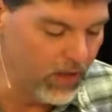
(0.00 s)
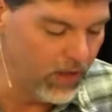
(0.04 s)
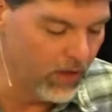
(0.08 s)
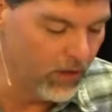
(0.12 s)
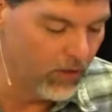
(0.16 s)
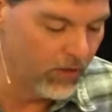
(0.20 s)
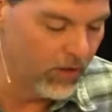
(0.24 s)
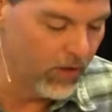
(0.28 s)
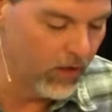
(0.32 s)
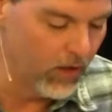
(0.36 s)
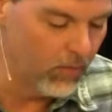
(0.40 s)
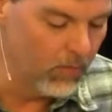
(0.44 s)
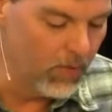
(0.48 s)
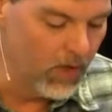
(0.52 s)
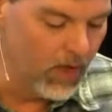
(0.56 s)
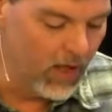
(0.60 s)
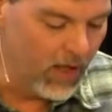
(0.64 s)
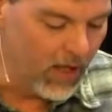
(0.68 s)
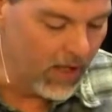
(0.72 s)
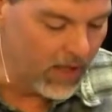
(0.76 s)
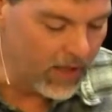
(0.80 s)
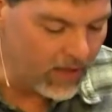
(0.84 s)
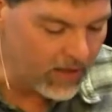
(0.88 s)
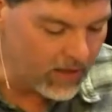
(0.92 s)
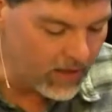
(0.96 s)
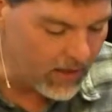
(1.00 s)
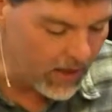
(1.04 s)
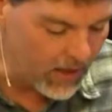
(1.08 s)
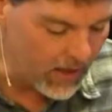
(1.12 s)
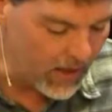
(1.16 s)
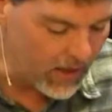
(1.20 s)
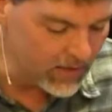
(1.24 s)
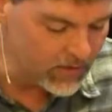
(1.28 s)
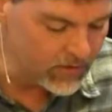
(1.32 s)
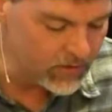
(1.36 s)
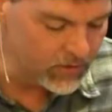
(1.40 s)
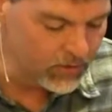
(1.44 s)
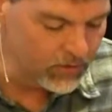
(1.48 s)
pity on him and he
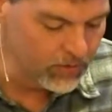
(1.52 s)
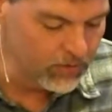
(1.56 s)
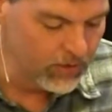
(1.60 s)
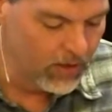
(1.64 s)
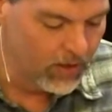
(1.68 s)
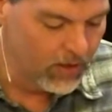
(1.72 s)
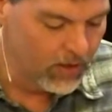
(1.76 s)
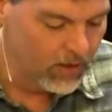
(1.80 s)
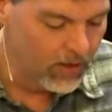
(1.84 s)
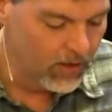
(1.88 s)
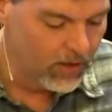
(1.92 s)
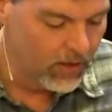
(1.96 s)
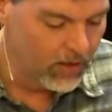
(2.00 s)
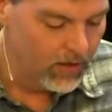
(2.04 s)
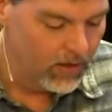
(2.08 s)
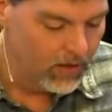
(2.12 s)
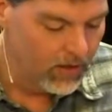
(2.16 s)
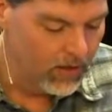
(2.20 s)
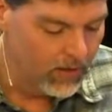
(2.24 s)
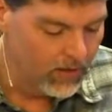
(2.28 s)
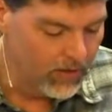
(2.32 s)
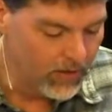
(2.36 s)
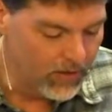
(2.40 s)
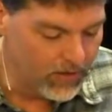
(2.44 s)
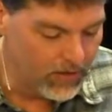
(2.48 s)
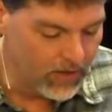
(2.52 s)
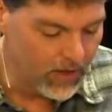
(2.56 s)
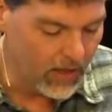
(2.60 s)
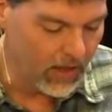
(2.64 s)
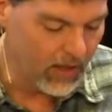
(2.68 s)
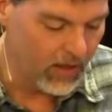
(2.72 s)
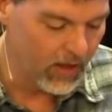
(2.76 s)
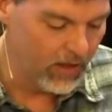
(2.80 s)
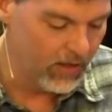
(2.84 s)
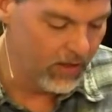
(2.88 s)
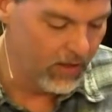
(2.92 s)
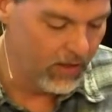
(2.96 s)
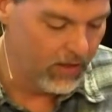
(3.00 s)
canceled the
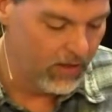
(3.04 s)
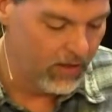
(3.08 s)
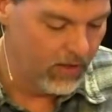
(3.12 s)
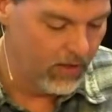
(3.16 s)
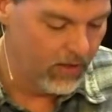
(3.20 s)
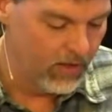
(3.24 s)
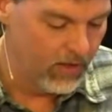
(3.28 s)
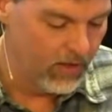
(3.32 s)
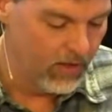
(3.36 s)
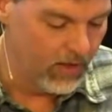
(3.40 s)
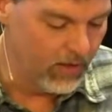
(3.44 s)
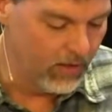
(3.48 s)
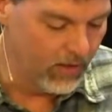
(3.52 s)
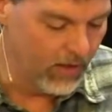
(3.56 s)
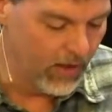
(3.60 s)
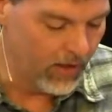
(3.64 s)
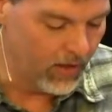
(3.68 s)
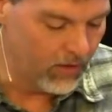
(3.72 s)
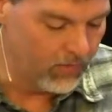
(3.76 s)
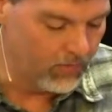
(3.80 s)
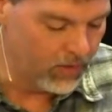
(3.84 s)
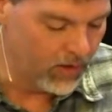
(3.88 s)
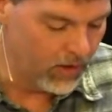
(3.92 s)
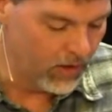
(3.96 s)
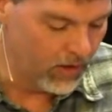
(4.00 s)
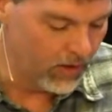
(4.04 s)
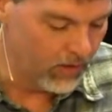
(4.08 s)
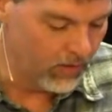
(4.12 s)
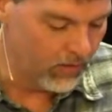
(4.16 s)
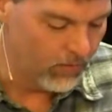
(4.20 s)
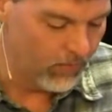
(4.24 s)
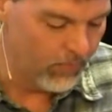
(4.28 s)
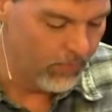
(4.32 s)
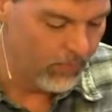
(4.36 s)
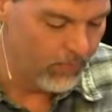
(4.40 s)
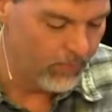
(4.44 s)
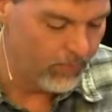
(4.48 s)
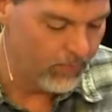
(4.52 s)
debt and let him go.
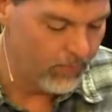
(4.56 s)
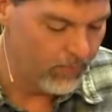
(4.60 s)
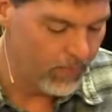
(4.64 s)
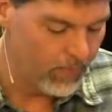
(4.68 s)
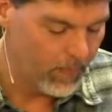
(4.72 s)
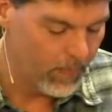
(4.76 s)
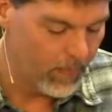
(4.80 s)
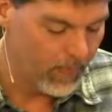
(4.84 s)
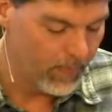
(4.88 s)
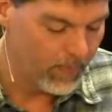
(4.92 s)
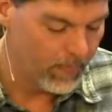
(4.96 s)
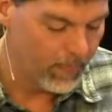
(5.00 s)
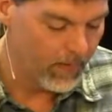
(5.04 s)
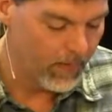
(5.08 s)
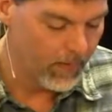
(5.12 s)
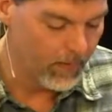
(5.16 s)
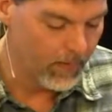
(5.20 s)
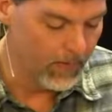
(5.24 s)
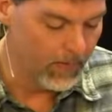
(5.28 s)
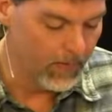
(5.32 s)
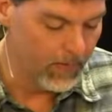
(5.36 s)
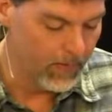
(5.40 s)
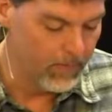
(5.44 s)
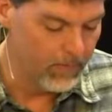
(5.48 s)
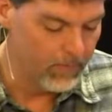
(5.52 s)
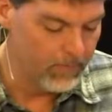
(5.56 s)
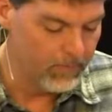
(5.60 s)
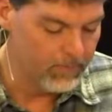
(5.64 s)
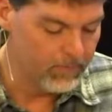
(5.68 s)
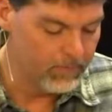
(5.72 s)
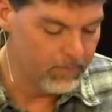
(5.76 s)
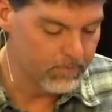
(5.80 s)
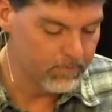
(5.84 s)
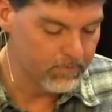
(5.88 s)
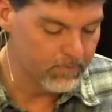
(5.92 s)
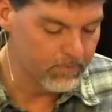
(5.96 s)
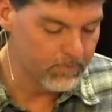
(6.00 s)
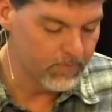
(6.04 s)
Um,
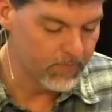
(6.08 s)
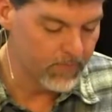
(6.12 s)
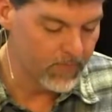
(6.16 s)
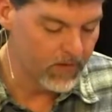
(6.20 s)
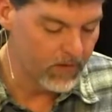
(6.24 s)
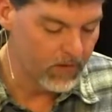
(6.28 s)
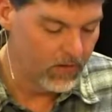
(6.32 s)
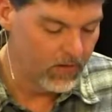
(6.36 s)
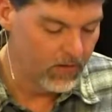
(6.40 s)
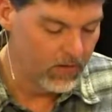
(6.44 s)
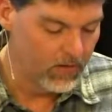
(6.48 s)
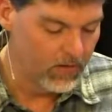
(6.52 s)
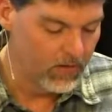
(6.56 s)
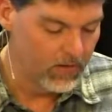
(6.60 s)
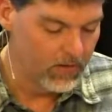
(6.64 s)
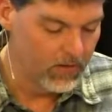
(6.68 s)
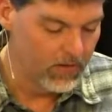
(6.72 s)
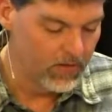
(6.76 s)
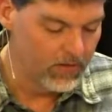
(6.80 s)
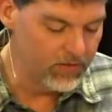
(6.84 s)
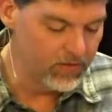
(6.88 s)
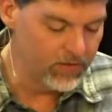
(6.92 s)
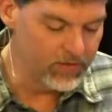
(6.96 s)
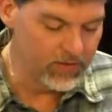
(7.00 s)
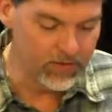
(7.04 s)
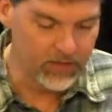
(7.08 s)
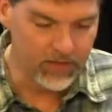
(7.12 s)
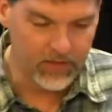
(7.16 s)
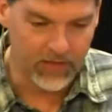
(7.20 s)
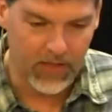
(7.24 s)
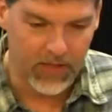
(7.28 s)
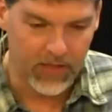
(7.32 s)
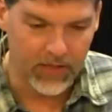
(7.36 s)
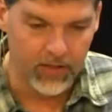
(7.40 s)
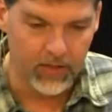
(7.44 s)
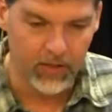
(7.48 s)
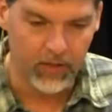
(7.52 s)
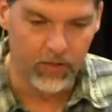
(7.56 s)
just a
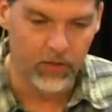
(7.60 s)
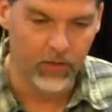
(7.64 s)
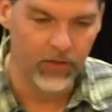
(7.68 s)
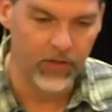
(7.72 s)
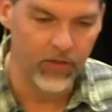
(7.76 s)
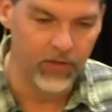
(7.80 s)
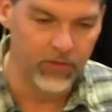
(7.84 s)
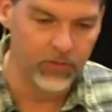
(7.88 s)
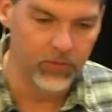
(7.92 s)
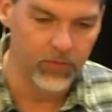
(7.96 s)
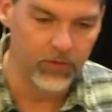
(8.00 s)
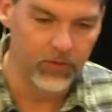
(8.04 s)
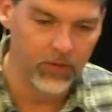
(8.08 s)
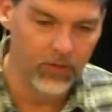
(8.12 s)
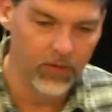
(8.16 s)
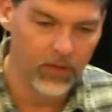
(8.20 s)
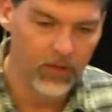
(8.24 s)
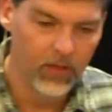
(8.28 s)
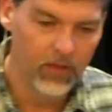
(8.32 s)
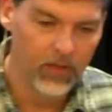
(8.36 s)
side note on this one.